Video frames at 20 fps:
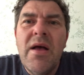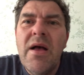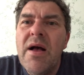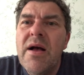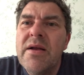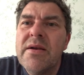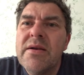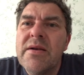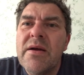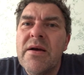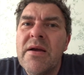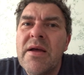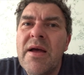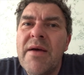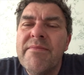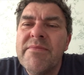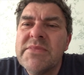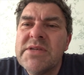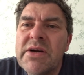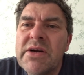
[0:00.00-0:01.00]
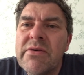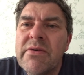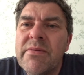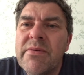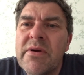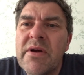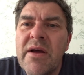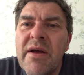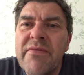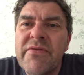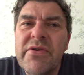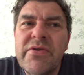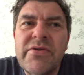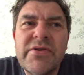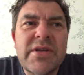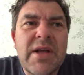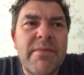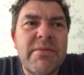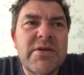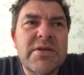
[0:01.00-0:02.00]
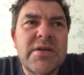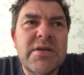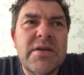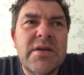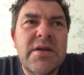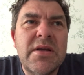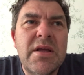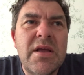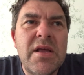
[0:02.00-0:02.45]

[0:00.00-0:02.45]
And I am terrible. I have used Amazon.